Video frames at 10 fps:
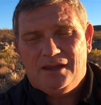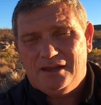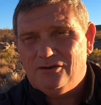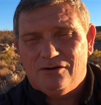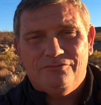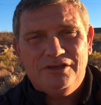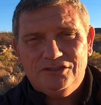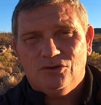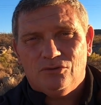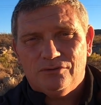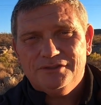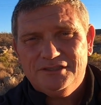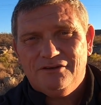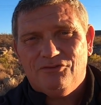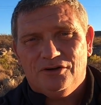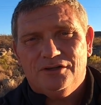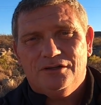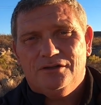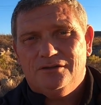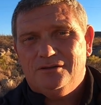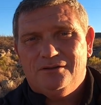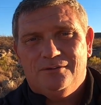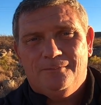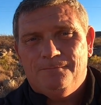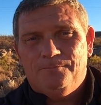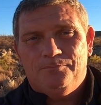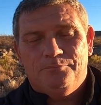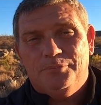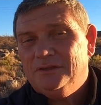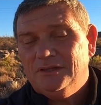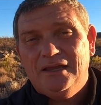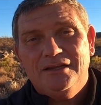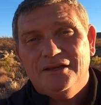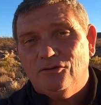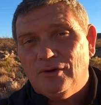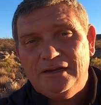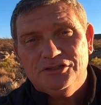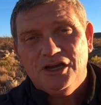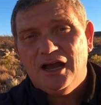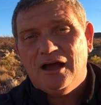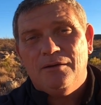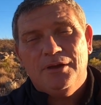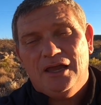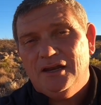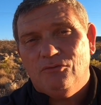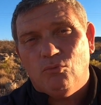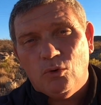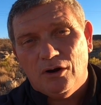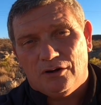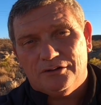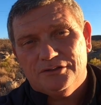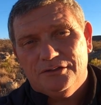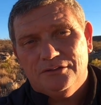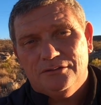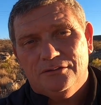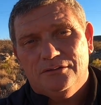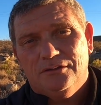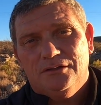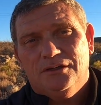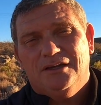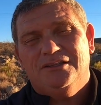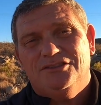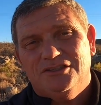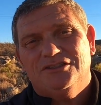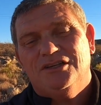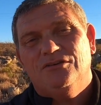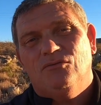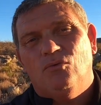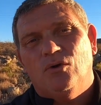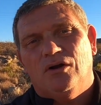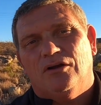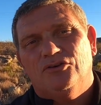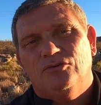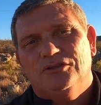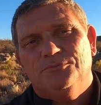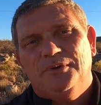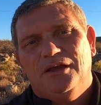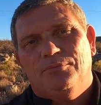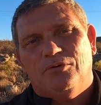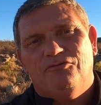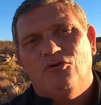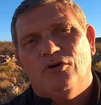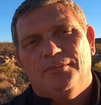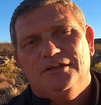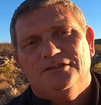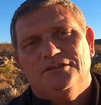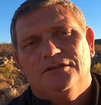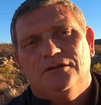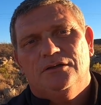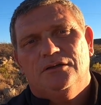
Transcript: And RV solar is different. But they did a great job and it worked. It just didn't work to its peak performance.